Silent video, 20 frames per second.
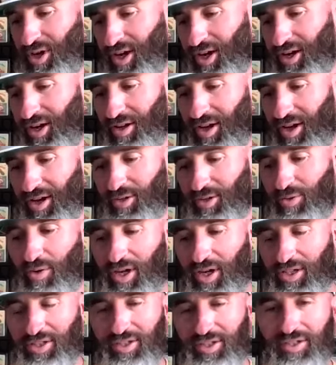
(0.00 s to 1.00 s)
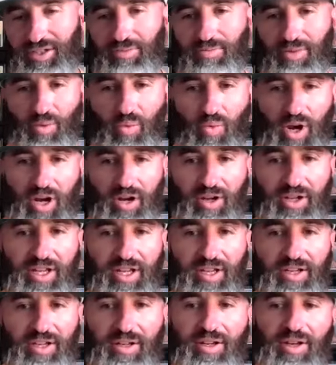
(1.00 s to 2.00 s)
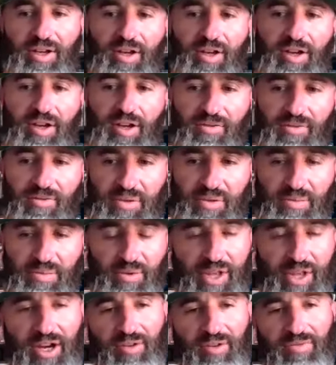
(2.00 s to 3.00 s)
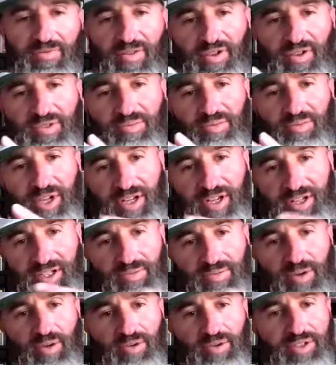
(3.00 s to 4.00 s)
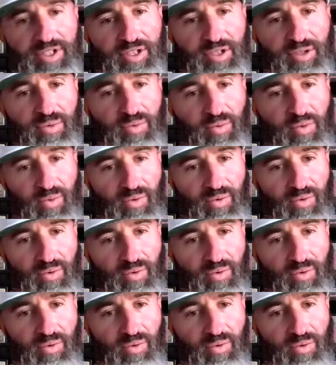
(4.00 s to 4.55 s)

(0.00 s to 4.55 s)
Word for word: I got a lot of questions, but where can people that are first being exposed to you?